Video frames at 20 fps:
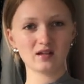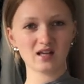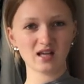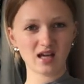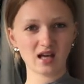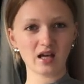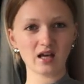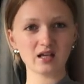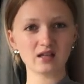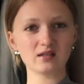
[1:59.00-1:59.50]

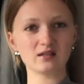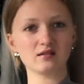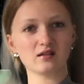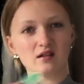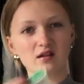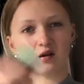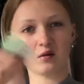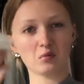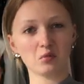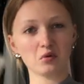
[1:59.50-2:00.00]
case and
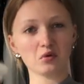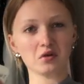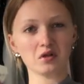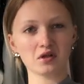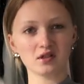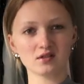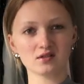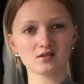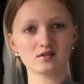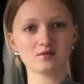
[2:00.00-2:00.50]
then I put
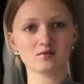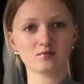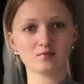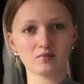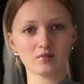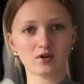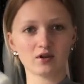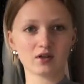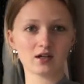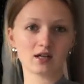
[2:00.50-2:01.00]
this
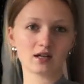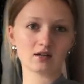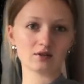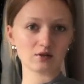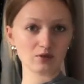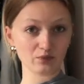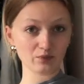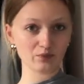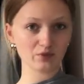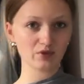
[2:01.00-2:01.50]
part in.
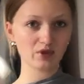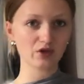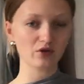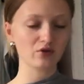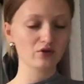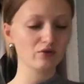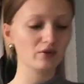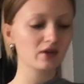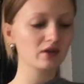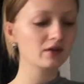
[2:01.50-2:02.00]
So
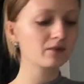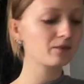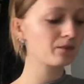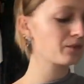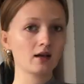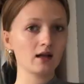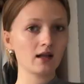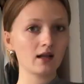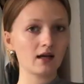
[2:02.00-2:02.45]
deodorant, a